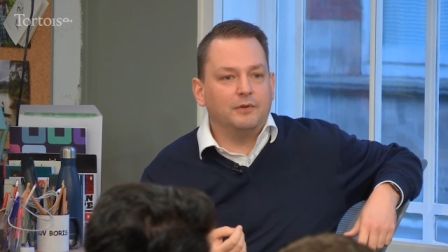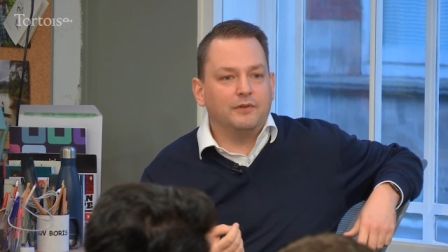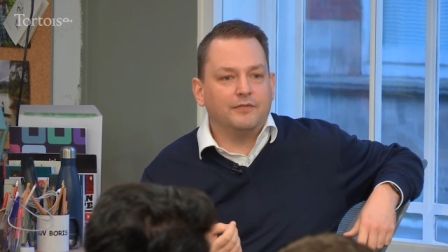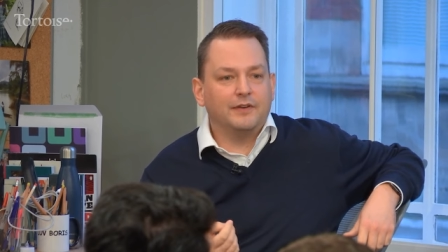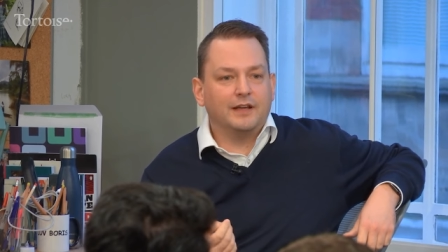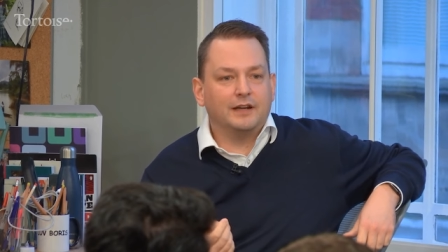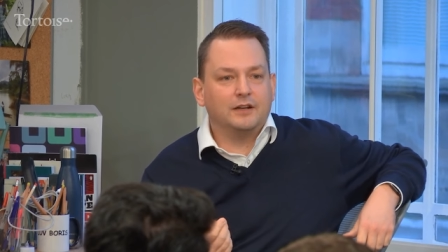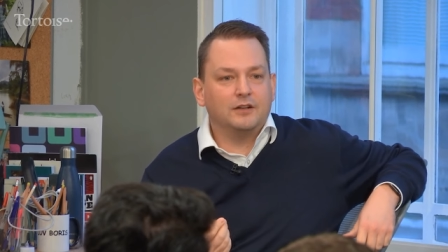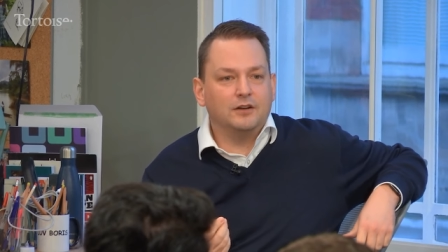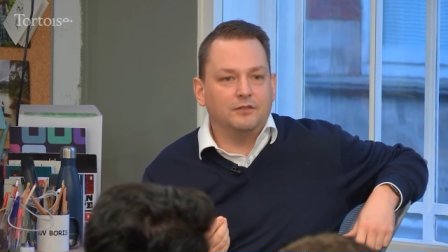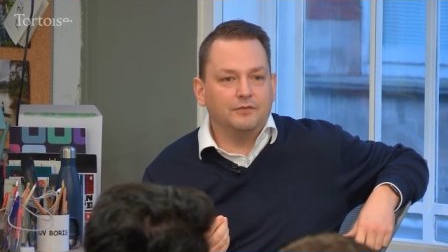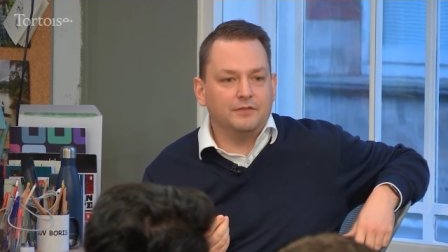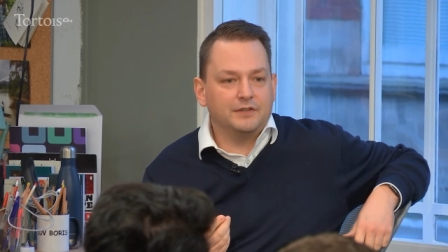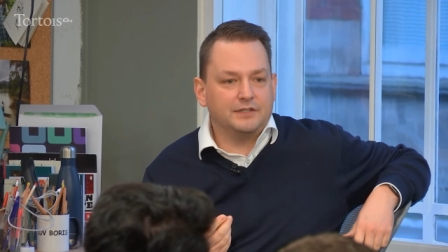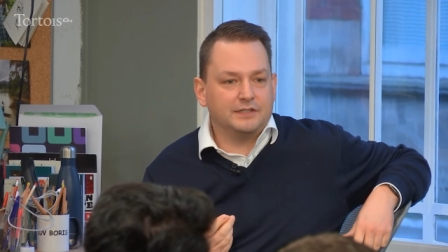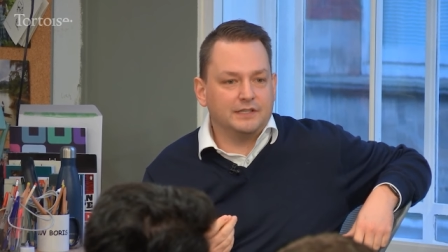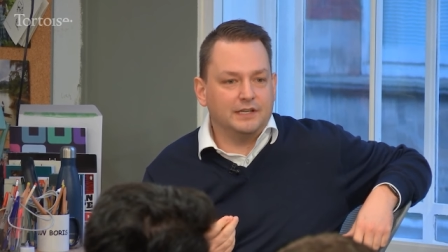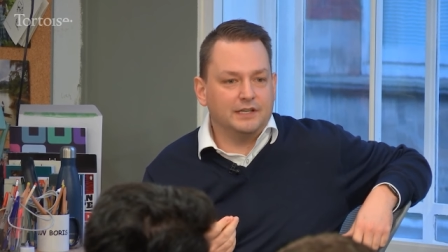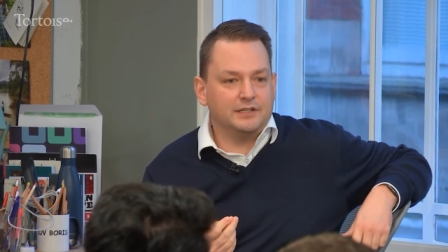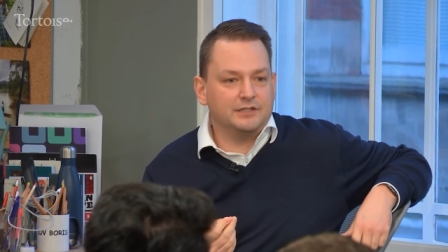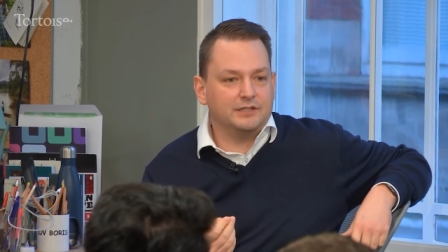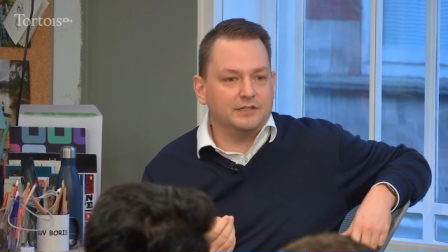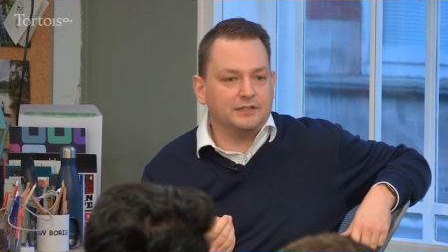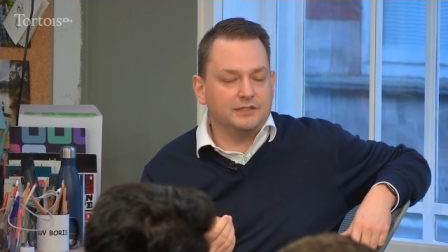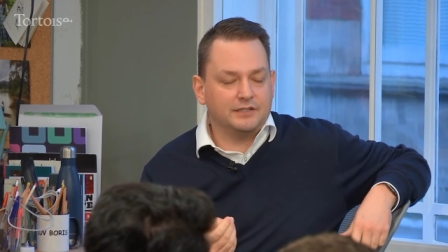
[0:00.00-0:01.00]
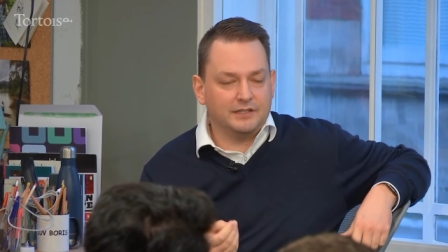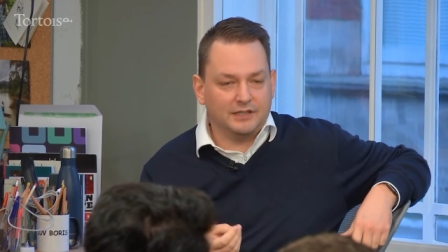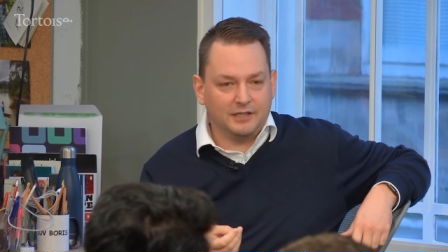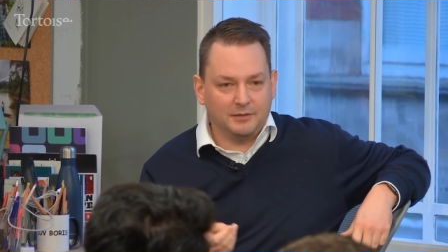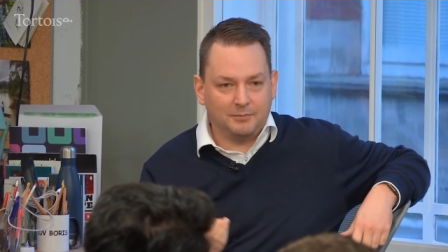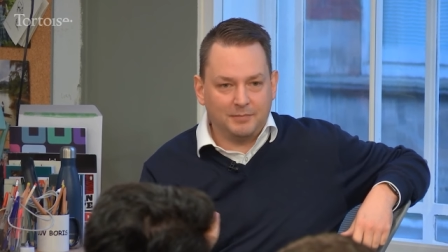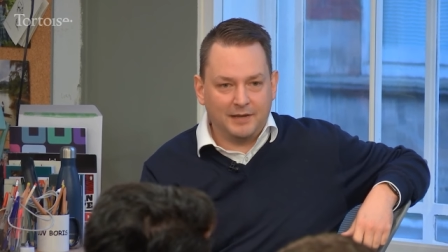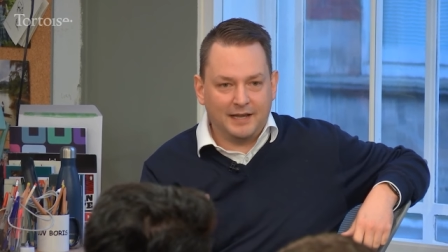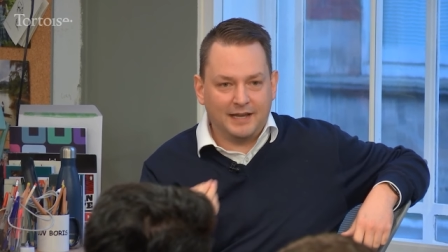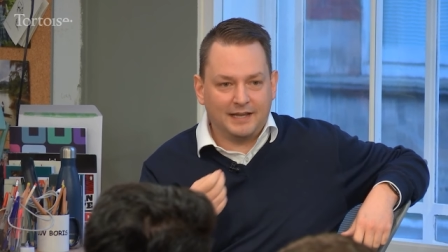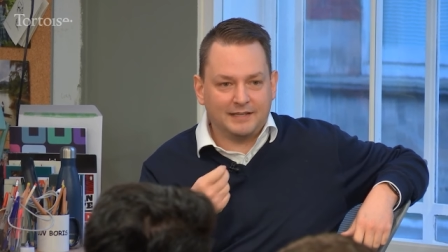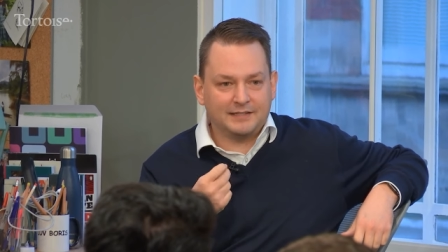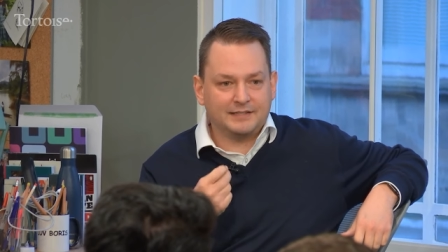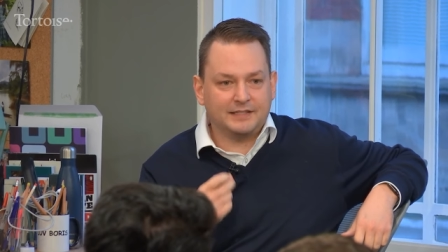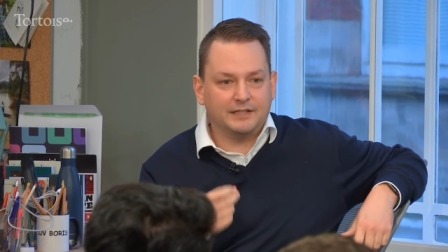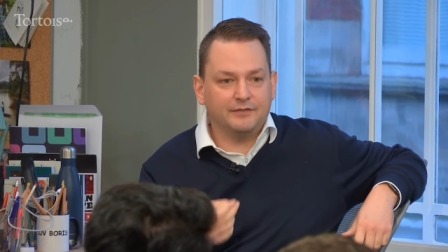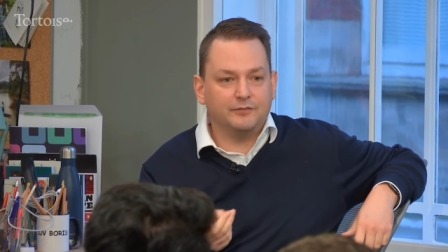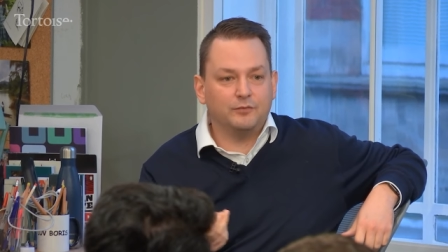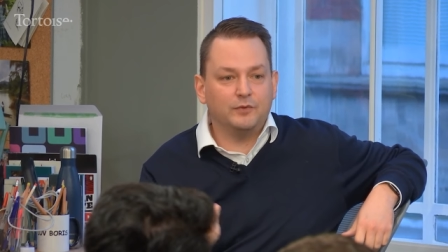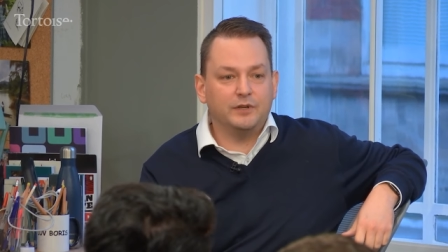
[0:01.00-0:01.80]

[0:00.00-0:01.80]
We've had conversations in the past.